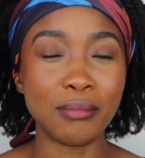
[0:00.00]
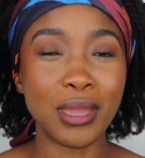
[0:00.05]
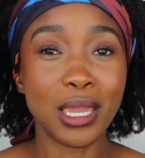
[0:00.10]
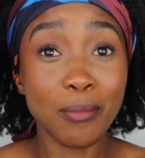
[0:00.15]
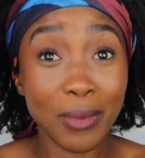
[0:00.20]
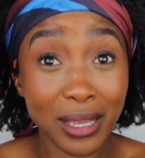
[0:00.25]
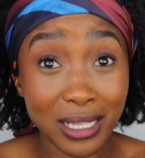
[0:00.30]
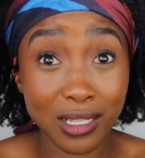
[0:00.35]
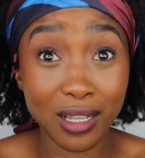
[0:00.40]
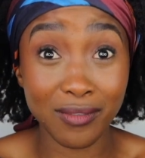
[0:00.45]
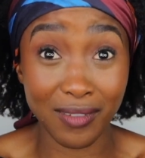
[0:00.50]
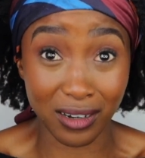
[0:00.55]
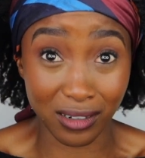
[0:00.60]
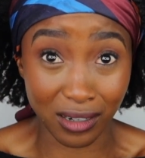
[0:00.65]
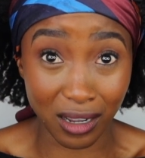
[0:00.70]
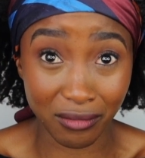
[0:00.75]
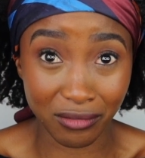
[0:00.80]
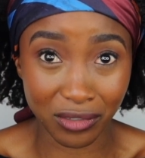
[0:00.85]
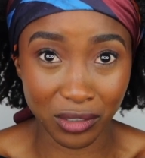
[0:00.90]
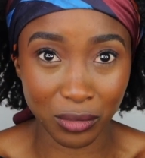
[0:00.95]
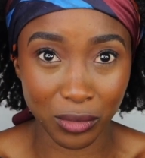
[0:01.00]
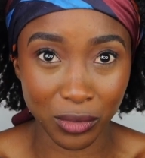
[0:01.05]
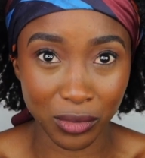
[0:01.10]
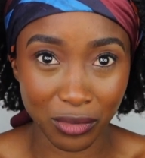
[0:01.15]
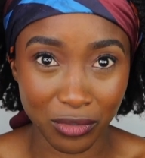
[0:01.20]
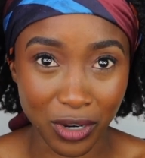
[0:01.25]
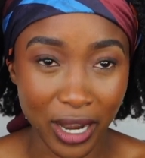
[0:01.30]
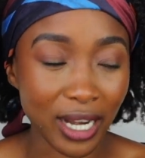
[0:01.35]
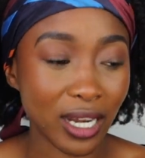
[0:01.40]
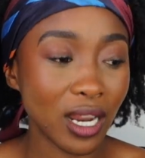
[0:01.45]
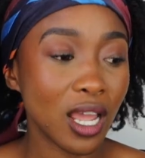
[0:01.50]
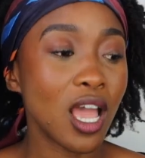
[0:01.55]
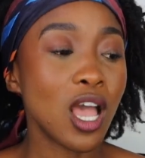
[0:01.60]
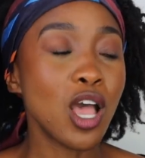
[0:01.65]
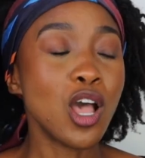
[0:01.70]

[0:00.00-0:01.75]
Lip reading: make myself uncomfortable, right?